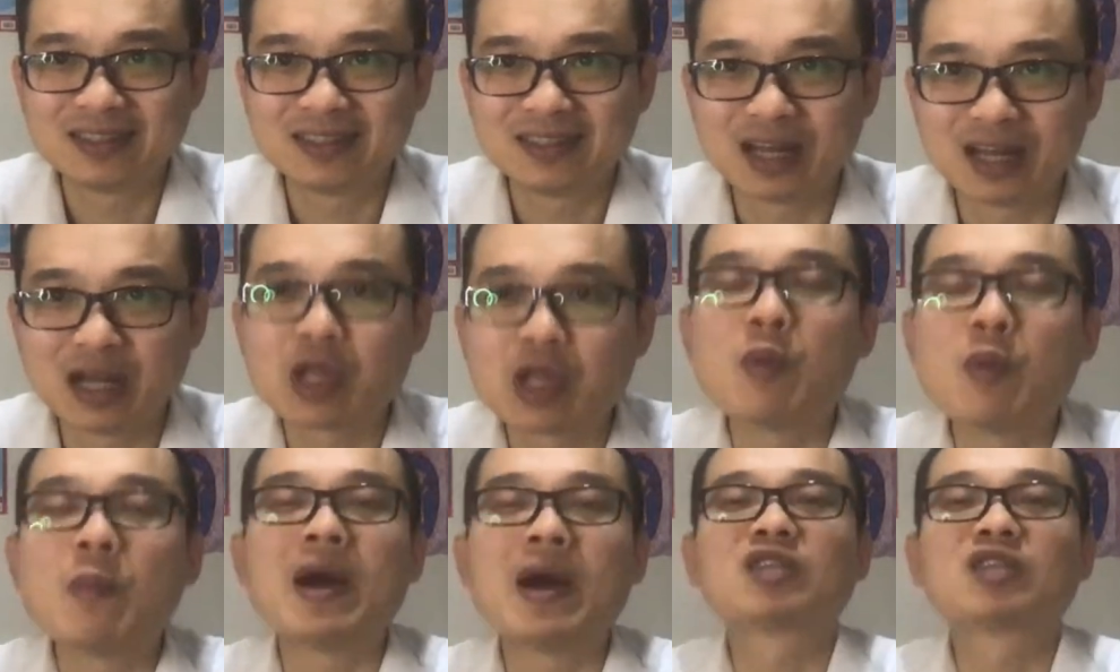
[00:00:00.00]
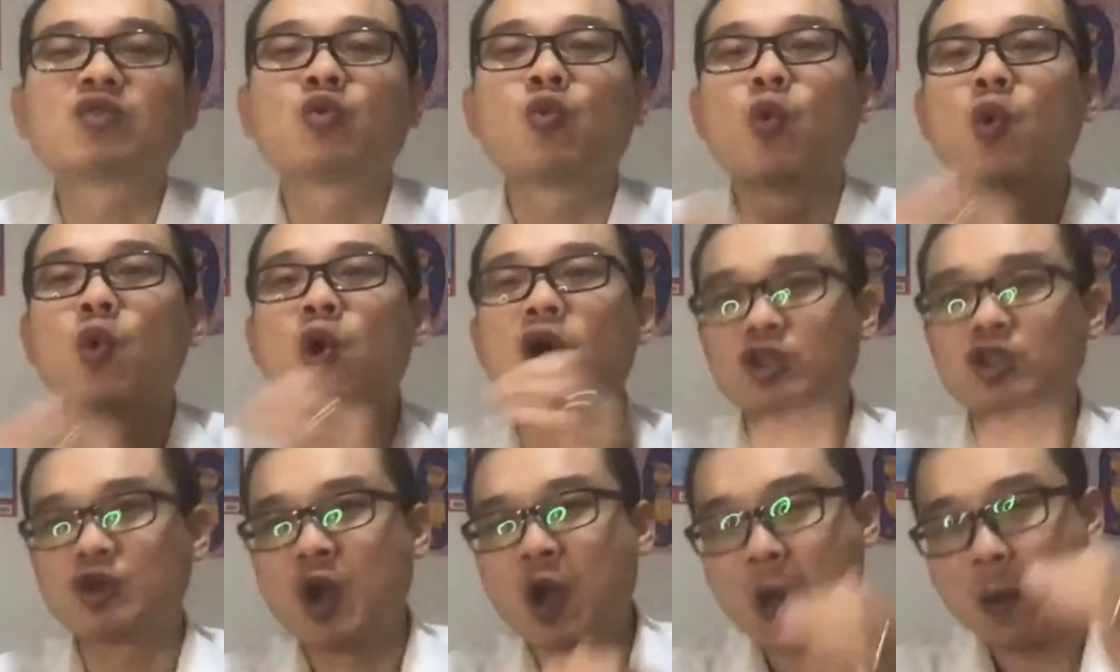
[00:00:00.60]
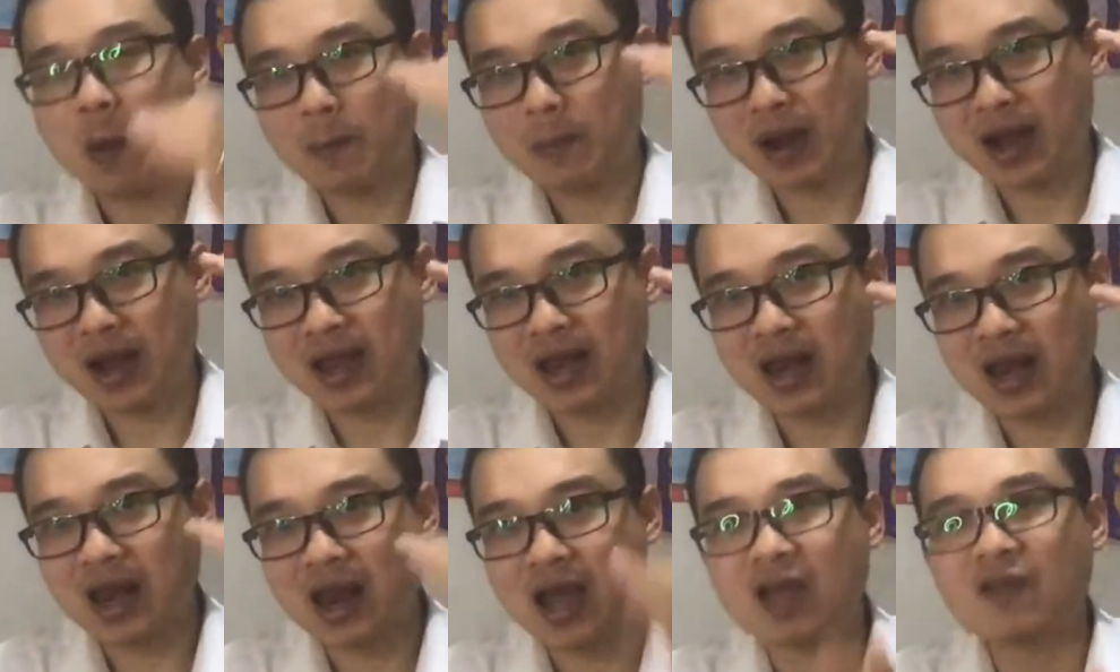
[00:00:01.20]
Now you must watch my
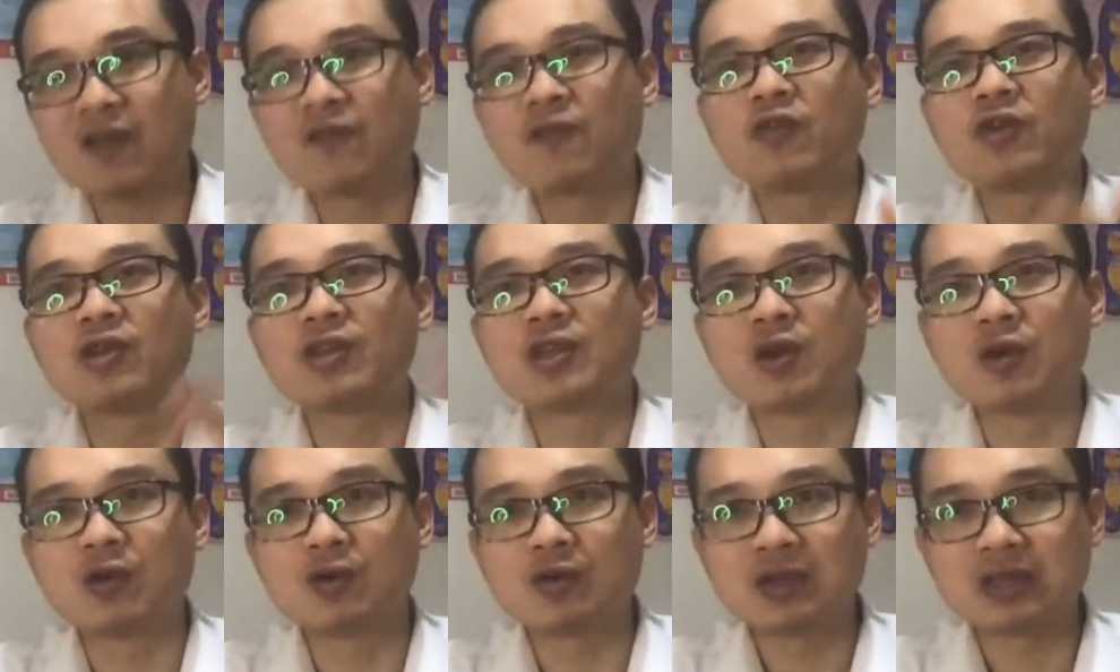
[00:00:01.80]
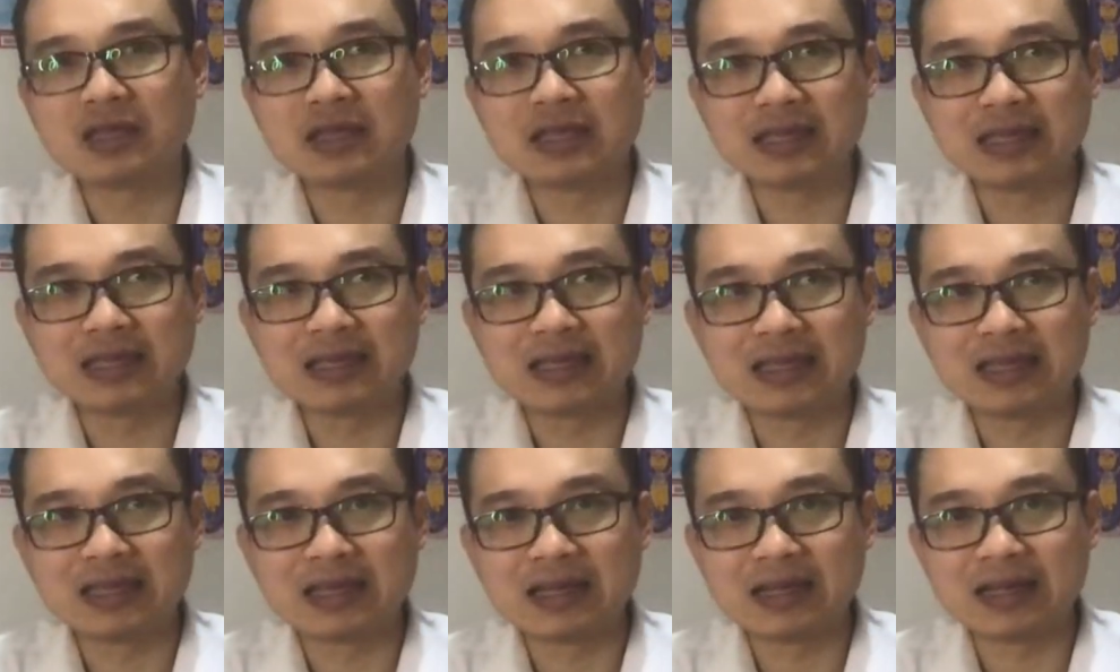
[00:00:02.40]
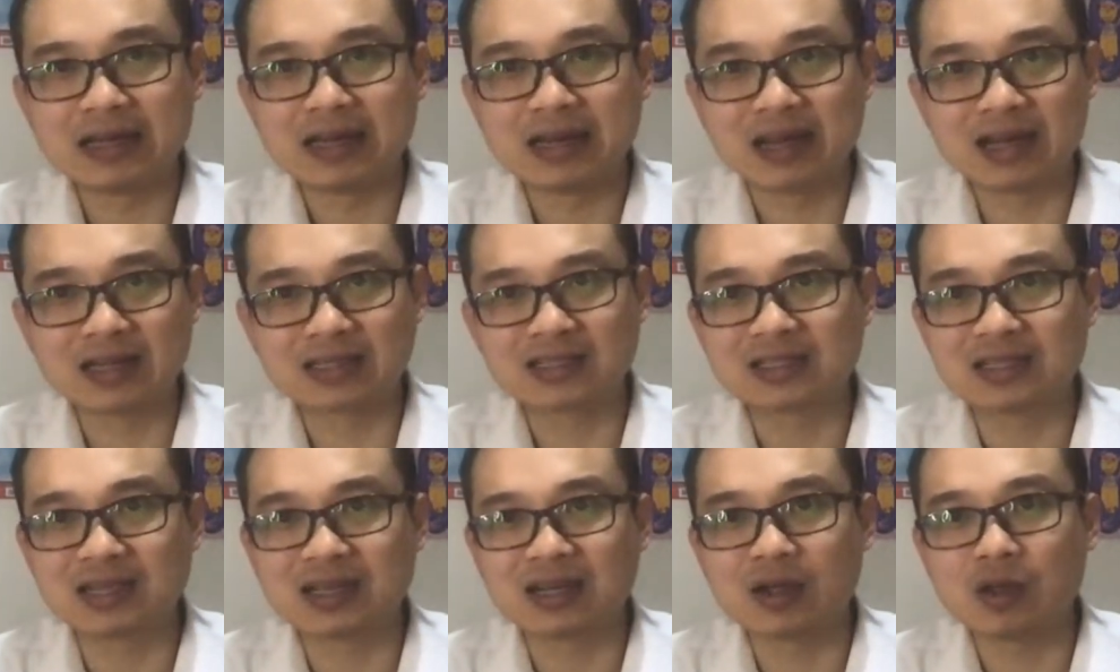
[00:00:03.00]
live video
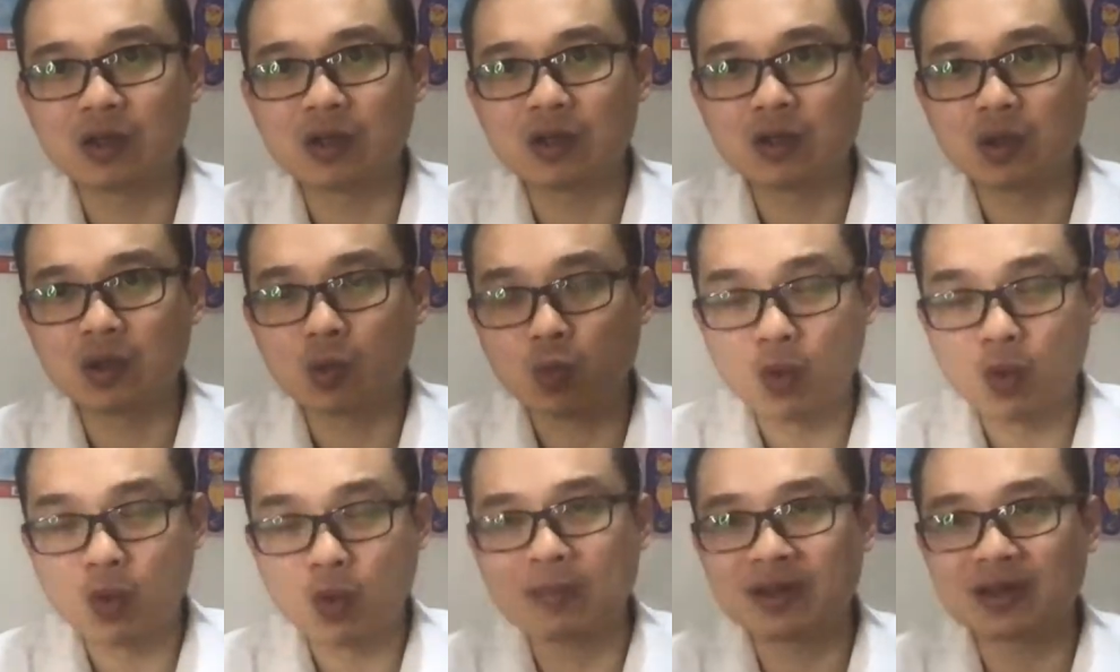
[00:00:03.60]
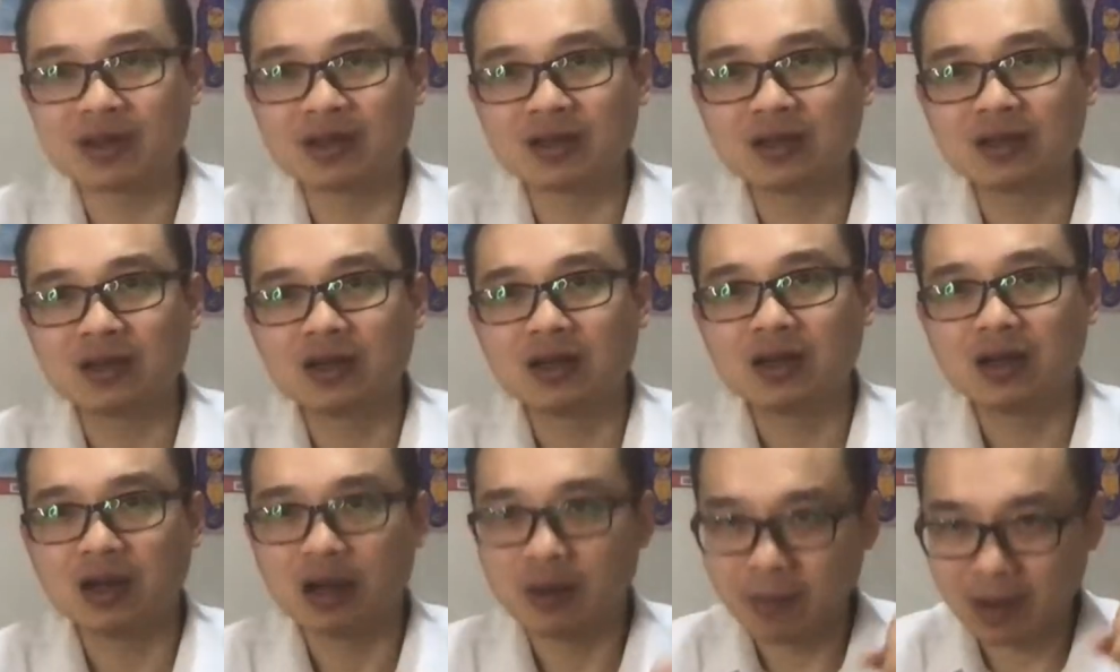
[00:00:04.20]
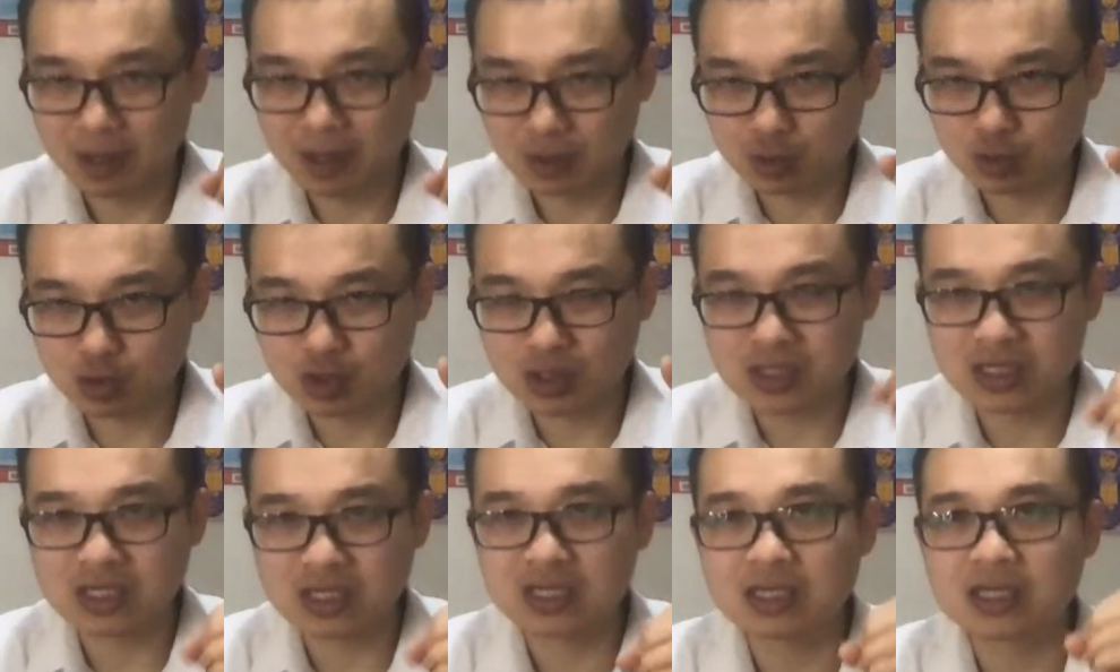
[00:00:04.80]
last night, the webinar about
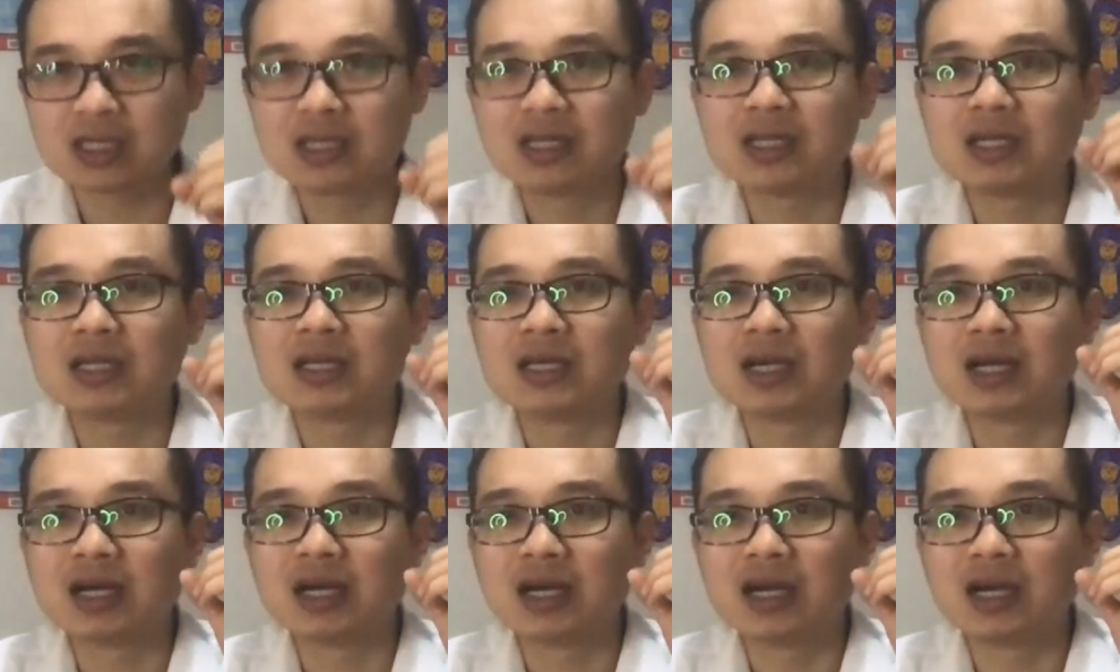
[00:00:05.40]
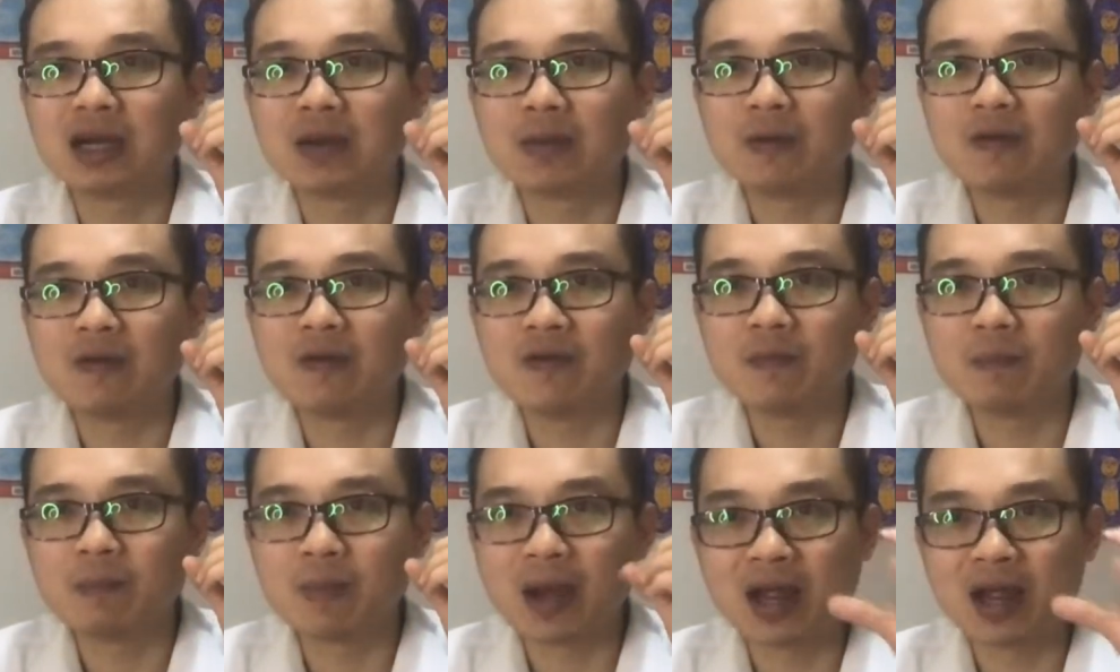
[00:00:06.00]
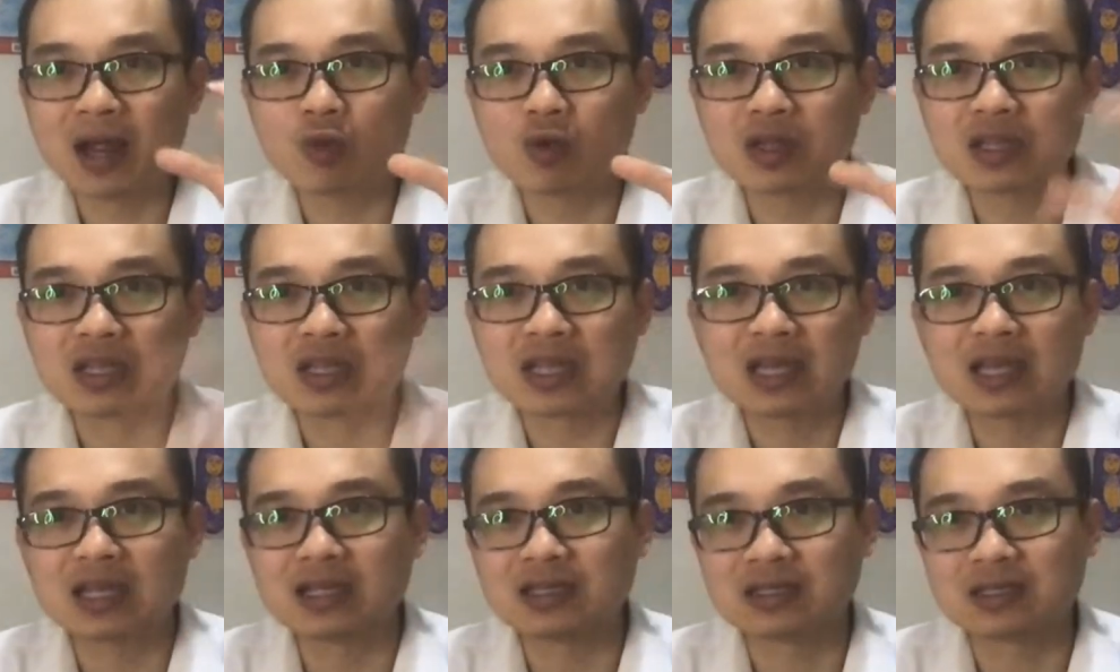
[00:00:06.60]
treating migraine
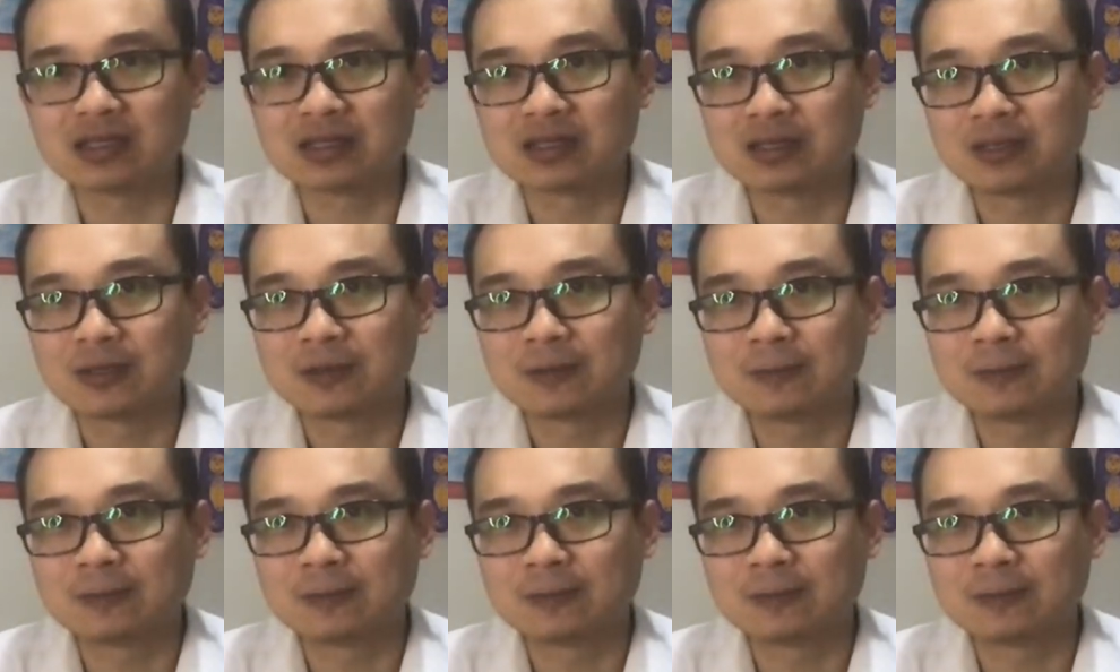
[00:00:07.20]
cases.